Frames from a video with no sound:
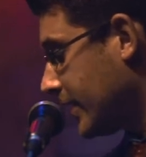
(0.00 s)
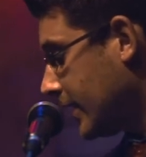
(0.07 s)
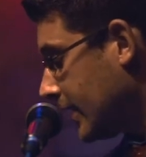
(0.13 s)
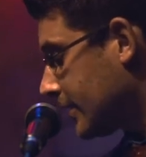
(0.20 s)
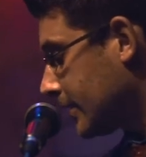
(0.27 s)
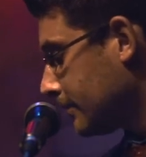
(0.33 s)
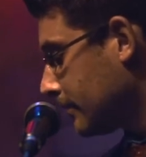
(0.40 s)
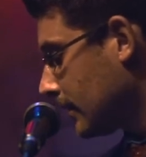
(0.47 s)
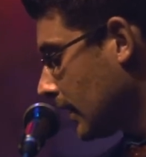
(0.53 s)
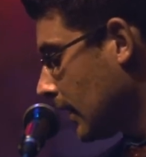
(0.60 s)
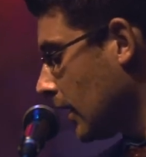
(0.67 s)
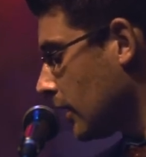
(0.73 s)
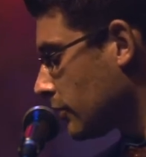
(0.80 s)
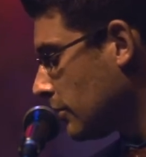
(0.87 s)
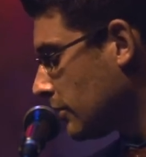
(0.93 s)
it
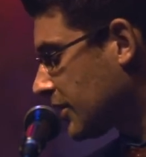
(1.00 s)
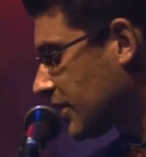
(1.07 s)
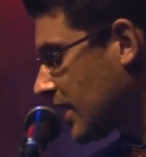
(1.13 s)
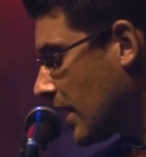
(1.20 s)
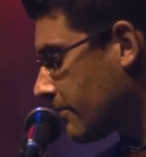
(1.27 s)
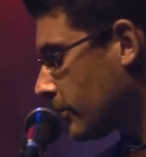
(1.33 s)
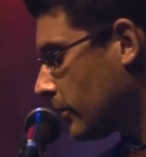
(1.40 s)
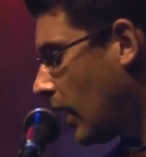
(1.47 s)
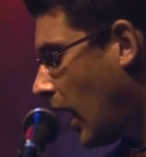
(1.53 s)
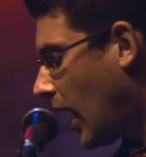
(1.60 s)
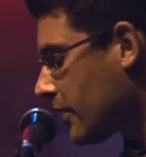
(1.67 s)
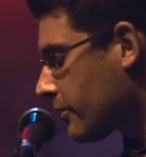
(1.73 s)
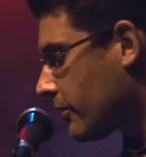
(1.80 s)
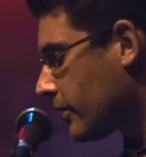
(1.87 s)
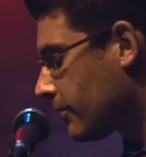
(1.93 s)
to several
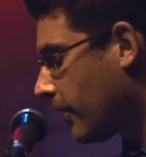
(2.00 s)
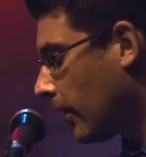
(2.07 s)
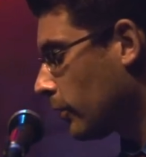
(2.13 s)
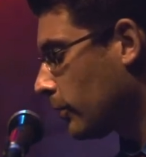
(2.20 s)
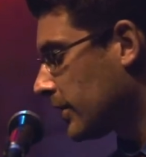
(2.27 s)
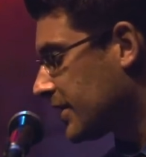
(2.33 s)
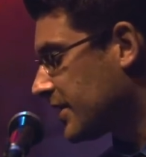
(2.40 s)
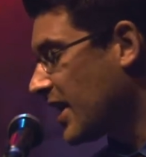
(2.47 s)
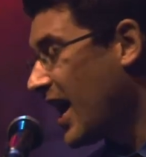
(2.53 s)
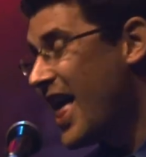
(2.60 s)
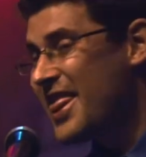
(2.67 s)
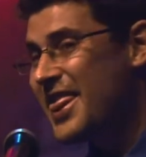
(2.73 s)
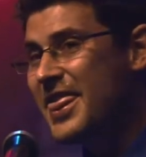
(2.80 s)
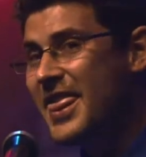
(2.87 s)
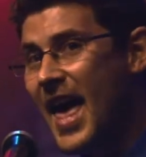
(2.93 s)
hundred followers.
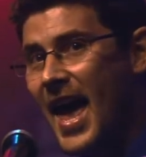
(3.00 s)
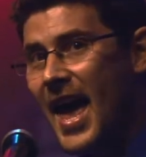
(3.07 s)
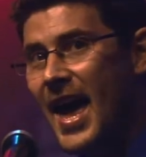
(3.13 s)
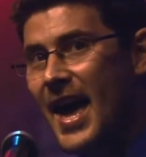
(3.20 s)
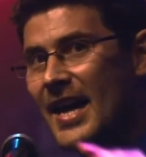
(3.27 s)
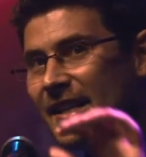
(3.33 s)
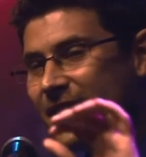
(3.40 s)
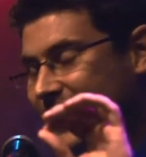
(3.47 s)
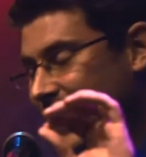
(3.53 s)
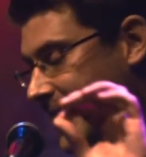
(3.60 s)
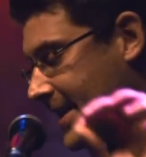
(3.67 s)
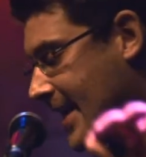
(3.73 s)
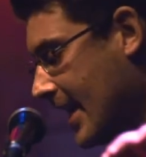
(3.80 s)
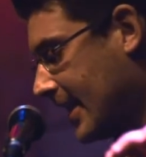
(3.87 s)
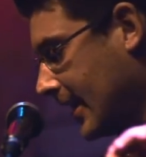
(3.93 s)
Their
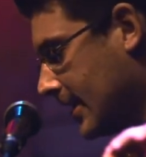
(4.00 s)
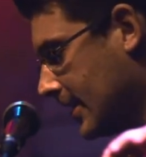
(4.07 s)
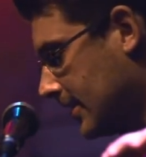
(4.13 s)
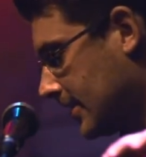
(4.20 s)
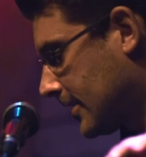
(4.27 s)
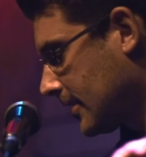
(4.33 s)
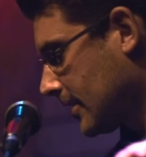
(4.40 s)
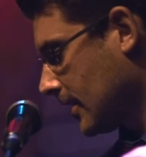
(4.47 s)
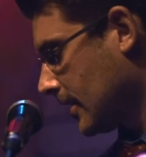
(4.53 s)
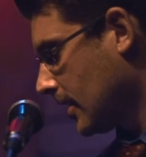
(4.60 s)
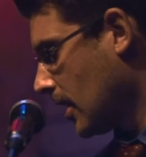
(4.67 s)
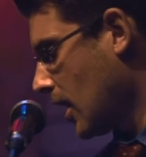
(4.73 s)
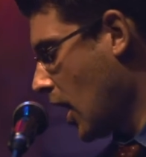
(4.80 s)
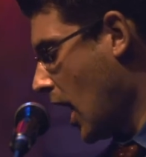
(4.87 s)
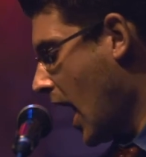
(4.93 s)
togetherness
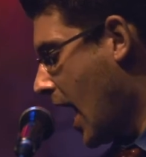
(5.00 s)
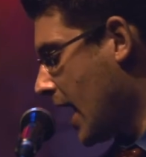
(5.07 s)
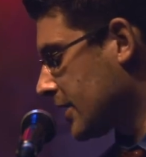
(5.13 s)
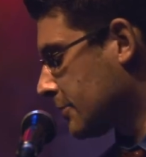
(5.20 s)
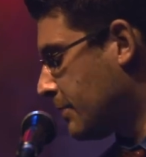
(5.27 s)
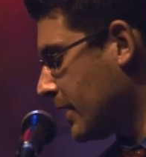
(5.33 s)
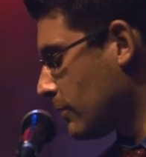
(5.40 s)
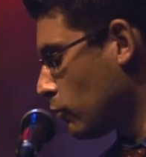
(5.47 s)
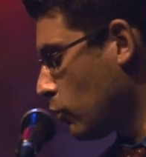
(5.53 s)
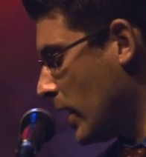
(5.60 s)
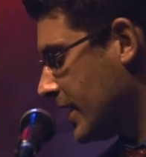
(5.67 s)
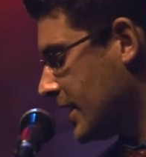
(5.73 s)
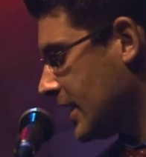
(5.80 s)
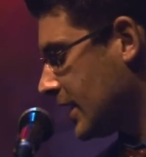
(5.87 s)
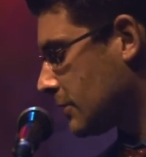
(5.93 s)
has been
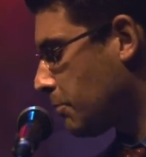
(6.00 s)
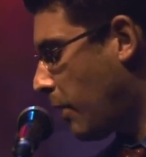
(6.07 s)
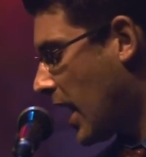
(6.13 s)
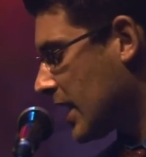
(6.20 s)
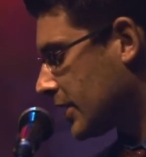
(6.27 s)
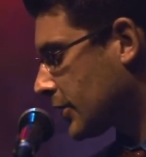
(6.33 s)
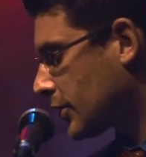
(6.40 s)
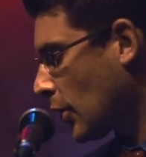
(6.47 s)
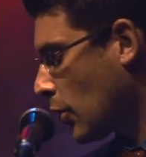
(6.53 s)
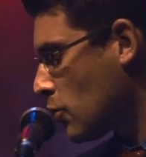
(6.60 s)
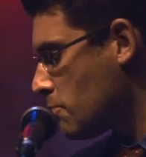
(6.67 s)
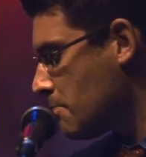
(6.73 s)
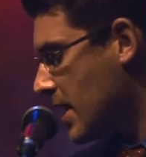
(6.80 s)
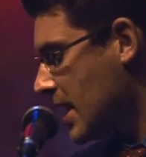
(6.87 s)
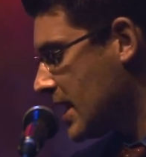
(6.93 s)
witnessed by
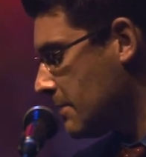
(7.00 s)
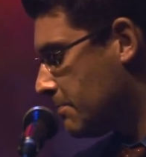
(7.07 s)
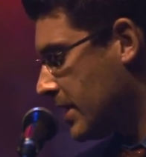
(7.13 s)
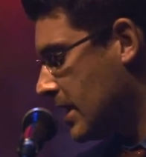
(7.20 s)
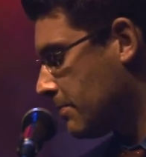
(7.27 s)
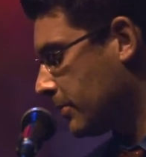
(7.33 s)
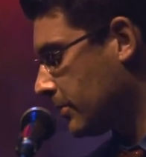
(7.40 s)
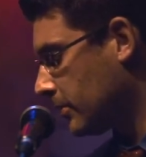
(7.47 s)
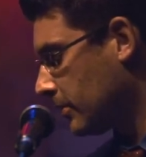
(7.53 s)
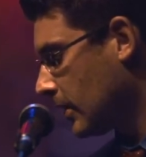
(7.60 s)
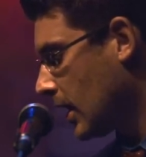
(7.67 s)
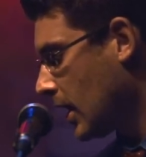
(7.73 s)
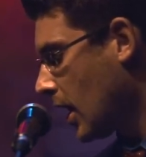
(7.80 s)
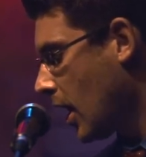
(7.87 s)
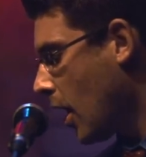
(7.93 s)
so many people.
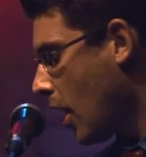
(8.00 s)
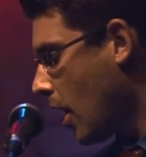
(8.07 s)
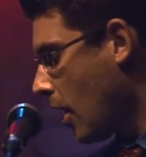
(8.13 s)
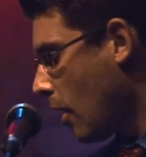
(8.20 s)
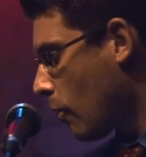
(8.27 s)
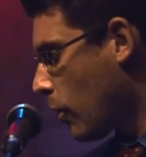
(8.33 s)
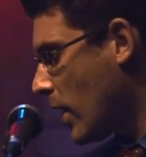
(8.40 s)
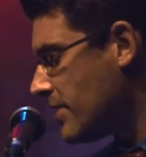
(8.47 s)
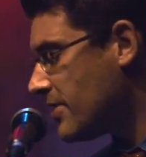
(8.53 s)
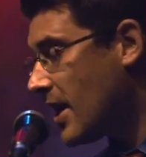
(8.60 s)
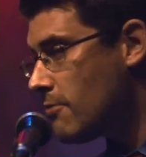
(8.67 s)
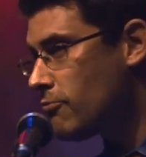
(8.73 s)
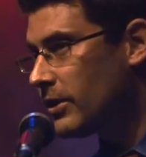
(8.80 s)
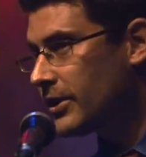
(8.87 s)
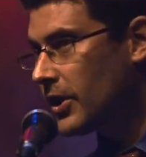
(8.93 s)
When
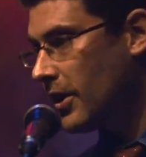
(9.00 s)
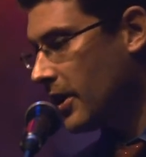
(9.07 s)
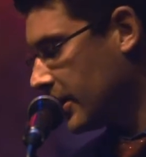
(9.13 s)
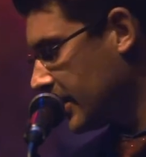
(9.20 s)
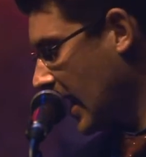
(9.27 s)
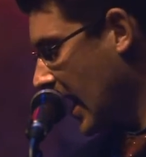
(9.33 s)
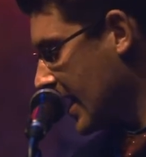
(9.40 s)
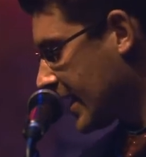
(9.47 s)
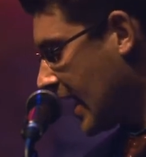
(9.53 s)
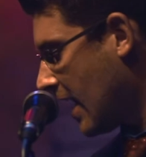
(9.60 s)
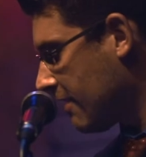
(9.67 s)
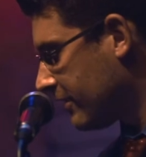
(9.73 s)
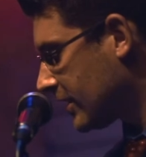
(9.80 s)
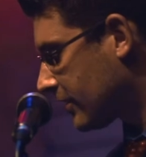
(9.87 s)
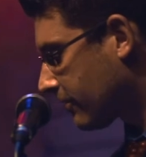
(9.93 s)
they returned,
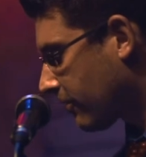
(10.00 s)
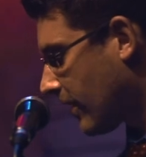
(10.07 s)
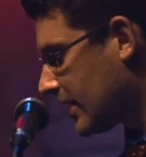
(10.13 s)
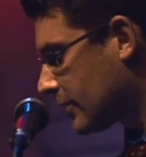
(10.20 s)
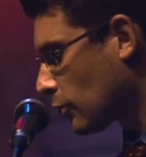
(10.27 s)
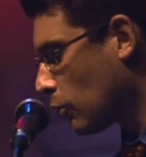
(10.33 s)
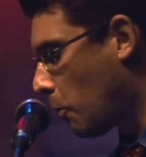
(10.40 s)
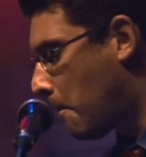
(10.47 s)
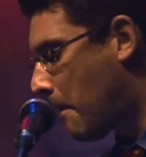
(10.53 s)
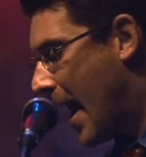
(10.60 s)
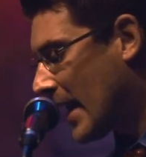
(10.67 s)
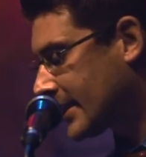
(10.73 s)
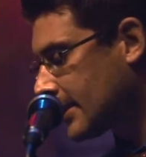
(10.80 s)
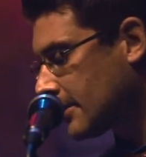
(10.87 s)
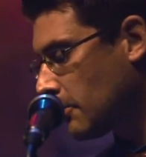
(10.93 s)
Kevin's friends all
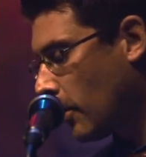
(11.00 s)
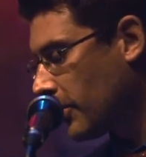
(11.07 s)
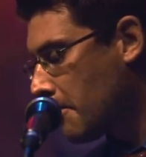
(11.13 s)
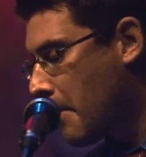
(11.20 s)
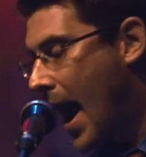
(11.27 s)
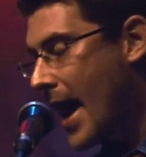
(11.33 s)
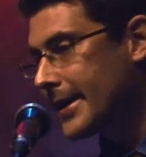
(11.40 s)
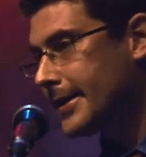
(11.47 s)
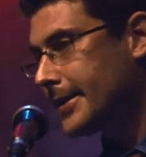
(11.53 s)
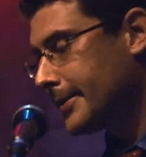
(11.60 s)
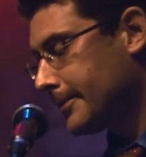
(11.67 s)
patted him on the back.